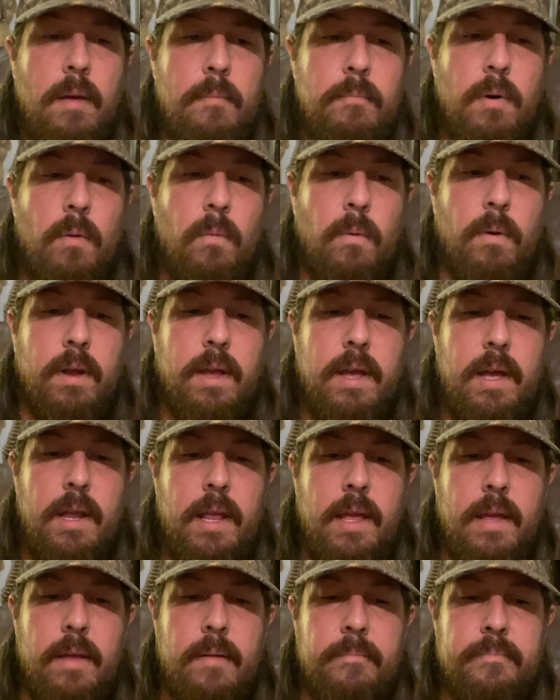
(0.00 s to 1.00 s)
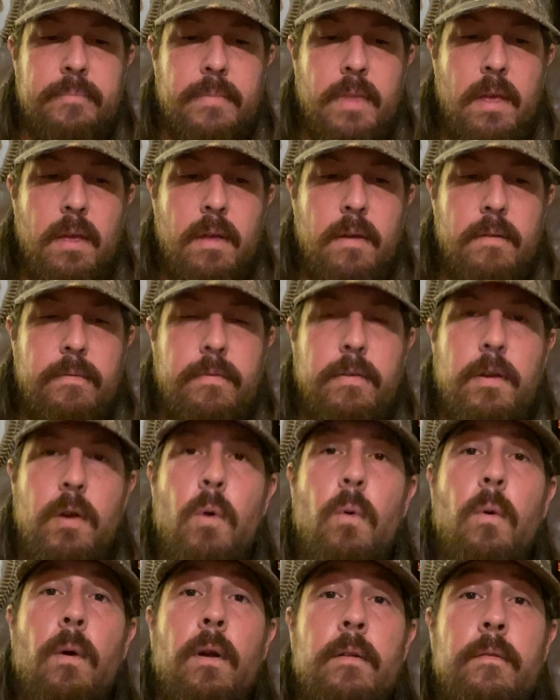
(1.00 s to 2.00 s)
But we're getting
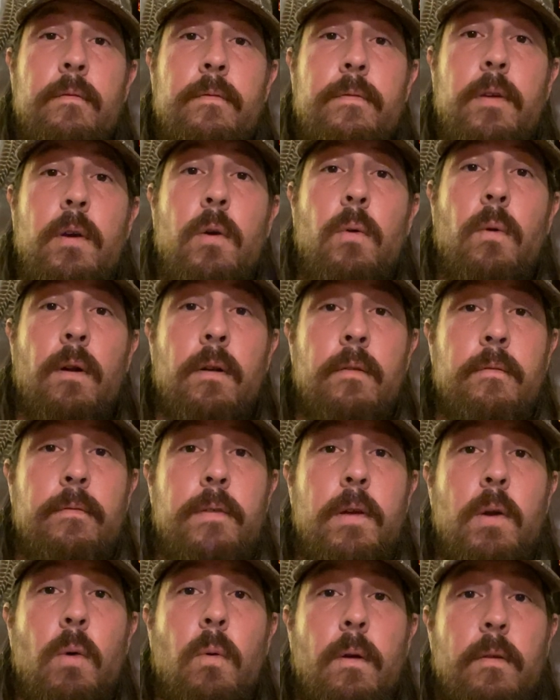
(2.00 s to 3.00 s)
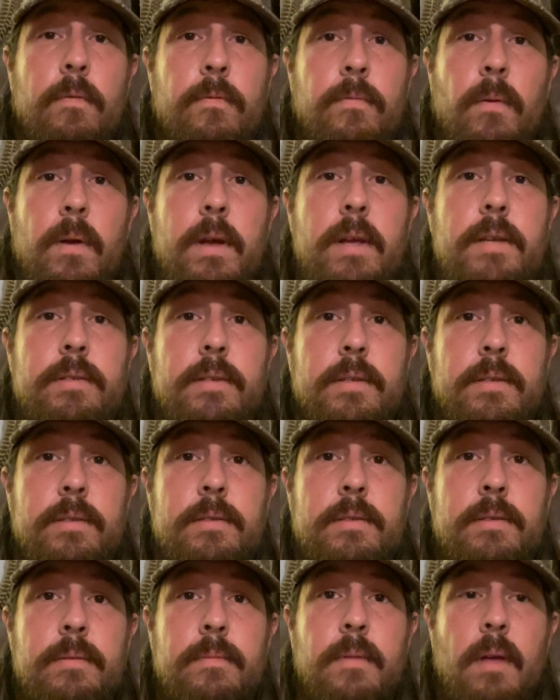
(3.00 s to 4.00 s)
fewer and fewer and fewer
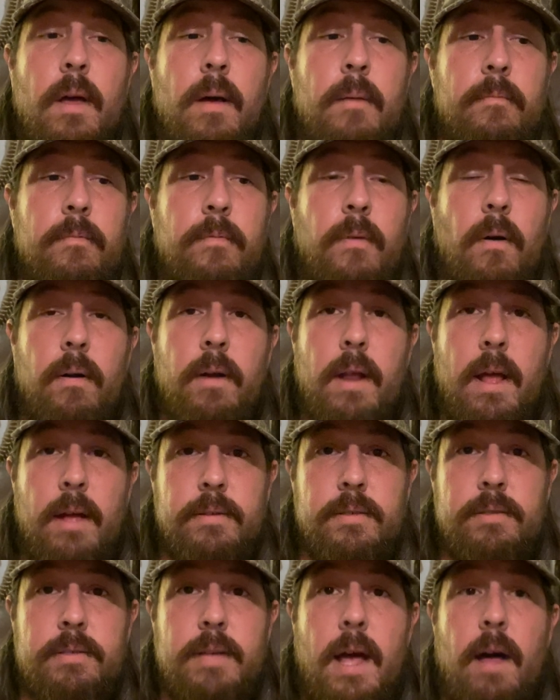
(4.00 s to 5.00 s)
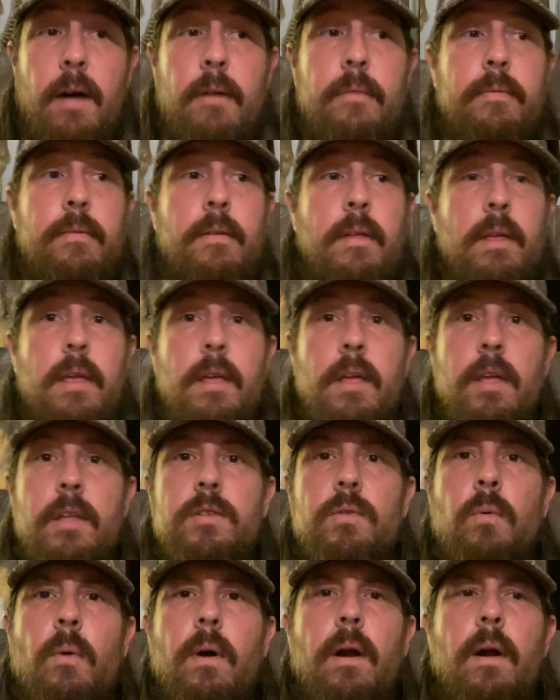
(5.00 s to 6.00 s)
freezes um, far down south
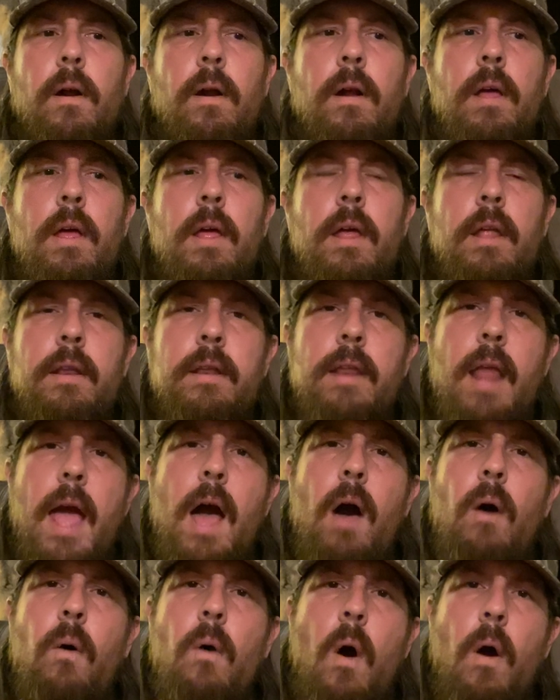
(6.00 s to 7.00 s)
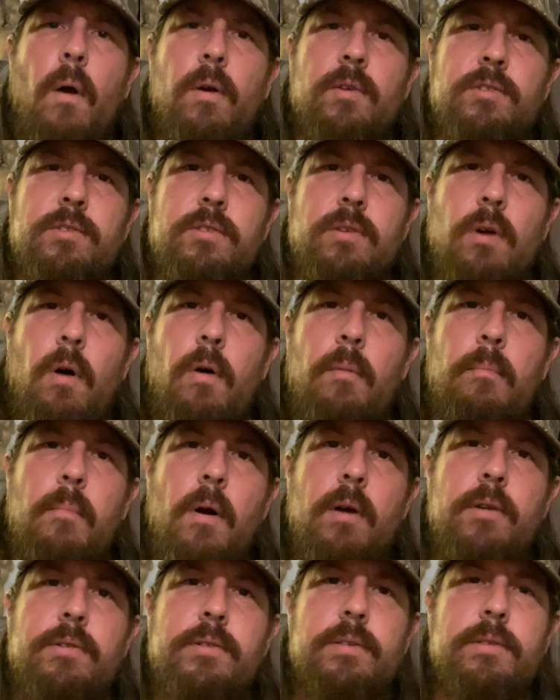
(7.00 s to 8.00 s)
to where now our salt
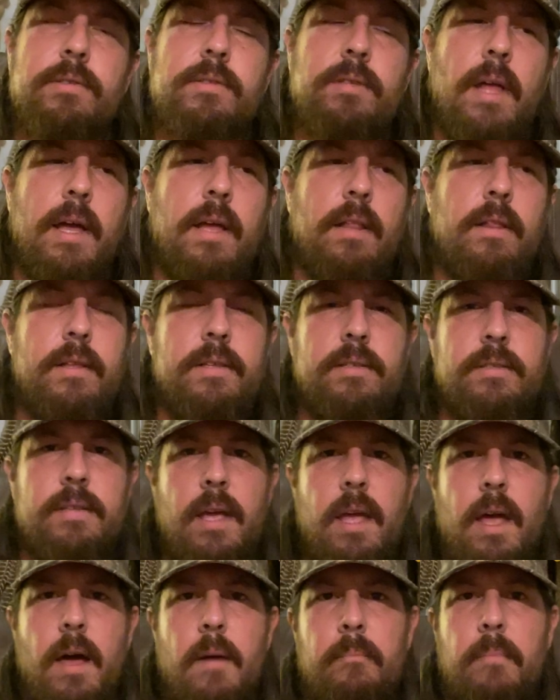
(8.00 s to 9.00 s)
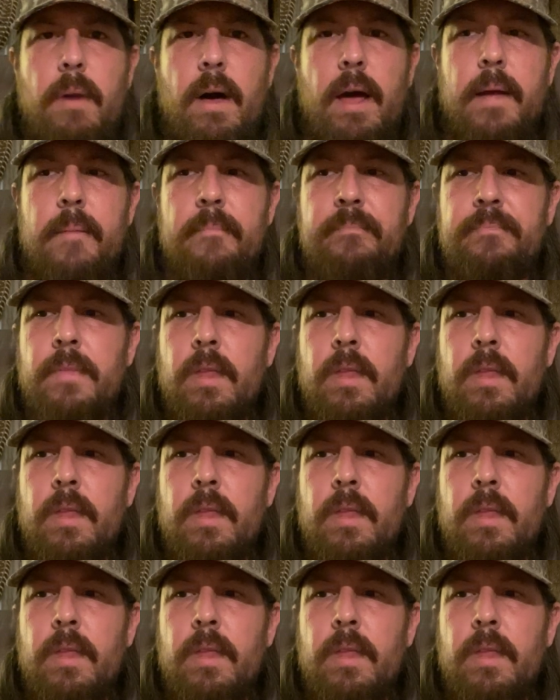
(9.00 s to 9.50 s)
marshes, like let's say up by